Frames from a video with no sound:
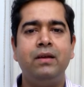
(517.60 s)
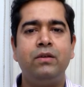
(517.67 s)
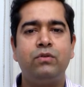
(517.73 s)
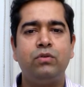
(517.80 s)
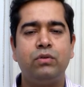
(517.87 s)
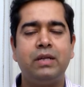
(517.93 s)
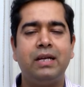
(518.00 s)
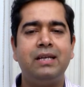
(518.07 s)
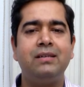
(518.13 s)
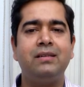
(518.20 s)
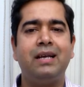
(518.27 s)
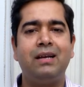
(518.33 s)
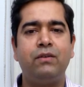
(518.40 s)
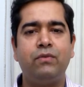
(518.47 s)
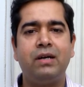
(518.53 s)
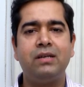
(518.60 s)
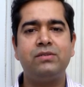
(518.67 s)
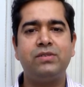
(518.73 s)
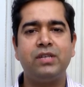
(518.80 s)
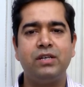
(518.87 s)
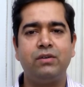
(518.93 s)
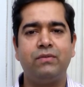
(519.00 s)
So that is an advanced
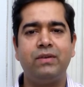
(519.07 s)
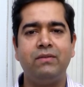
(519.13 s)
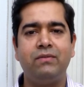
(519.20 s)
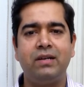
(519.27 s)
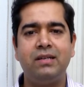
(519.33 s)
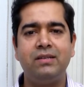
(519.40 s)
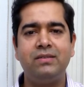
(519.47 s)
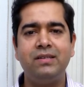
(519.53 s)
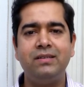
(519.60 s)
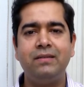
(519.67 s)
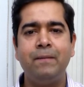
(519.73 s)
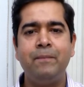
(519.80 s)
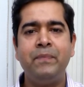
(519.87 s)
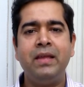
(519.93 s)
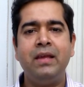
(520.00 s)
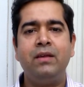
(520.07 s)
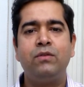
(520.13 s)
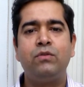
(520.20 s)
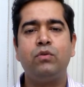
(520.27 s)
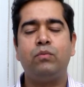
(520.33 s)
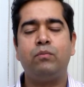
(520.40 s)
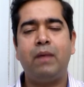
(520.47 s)
stage of liver disease.
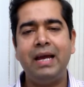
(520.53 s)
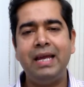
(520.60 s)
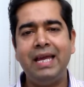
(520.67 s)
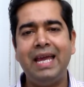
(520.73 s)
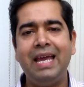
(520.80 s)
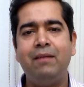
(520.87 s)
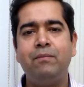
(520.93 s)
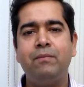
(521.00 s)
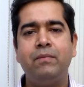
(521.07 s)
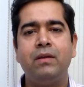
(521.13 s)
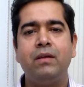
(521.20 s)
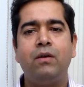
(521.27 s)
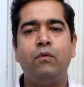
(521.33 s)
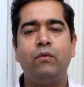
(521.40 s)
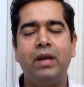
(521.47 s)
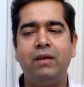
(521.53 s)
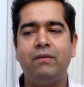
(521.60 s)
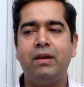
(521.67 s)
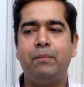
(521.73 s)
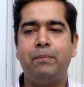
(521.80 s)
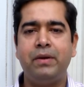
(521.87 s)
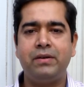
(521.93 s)
So my aim
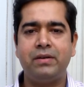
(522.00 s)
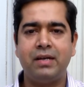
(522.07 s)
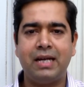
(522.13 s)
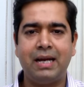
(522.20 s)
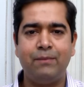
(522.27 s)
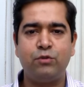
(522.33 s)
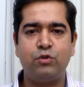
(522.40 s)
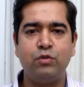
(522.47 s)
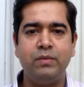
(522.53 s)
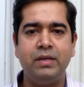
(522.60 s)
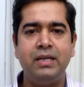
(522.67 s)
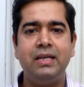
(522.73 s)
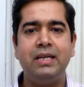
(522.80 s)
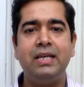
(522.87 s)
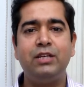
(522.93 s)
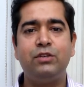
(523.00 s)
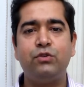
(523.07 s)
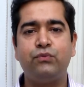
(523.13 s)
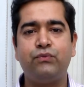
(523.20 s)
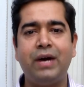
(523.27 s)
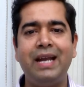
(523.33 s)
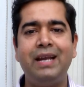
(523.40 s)
whenever a patient comes to me is to
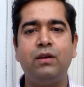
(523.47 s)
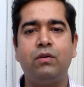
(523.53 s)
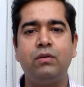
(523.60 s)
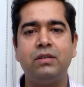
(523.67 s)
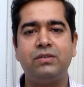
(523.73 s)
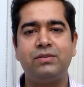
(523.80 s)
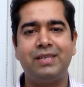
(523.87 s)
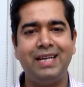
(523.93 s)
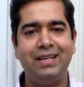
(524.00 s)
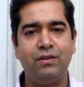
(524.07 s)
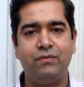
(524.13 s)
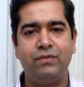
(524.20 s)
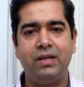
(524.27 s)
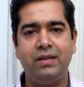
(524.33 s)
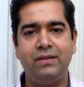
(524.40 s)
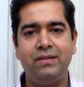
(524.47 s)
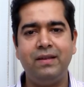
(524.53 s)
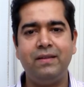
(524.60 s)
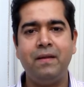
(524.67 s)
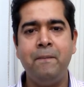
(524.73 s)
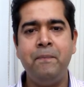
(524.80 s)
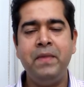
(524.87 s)
find out the stage of the
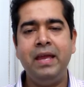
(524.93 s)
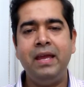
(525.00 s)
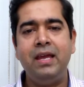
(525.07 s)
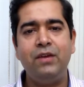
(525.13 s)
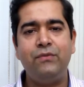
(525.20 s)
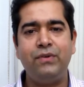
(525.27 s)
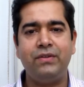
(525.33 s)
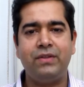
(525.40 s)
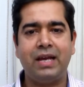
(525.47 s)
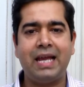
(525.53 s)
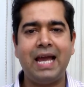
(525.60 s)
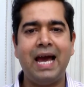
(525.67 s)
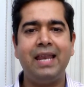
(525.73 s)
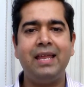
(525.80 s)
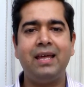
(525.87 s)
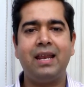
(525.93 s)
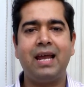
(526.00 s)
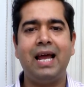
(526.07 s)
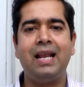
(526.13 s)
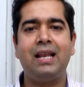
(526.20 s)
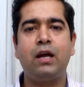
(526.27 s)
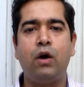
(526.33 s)
disease. If he is a carrier,
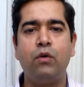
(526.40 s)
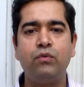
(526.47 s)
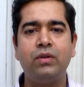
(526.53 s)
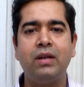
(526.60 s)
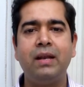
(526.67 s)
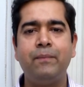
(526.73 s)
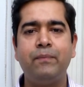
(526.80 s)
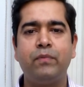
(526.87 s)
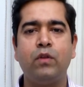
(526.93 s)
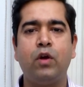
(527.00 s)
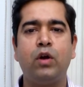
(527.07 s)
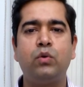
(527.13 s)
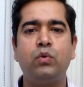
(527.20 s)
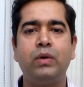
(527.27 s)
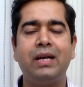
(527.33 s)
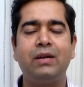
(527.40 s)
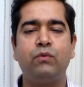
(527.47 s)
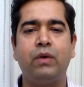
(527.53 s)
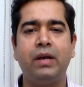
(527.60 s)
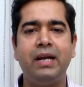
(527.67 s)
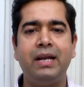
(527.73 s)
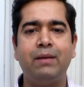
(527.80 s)
I'll counsel him not to get
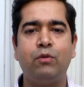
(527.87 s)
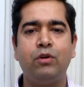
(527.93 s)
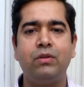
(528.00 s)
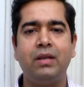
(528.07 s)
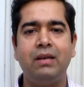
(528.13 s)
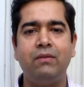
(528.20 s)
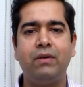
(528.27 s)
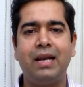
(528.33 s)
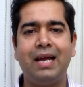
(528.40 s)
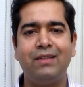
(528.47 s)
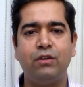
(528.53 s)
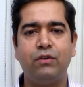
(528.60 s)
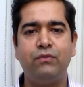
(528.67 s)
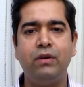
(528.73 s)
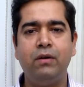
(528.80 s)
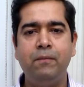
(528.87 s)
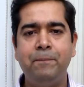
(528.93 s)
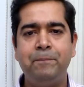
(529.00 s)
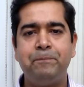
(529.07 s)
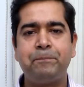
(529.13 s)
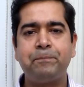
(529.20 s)
worried about the liver as of now.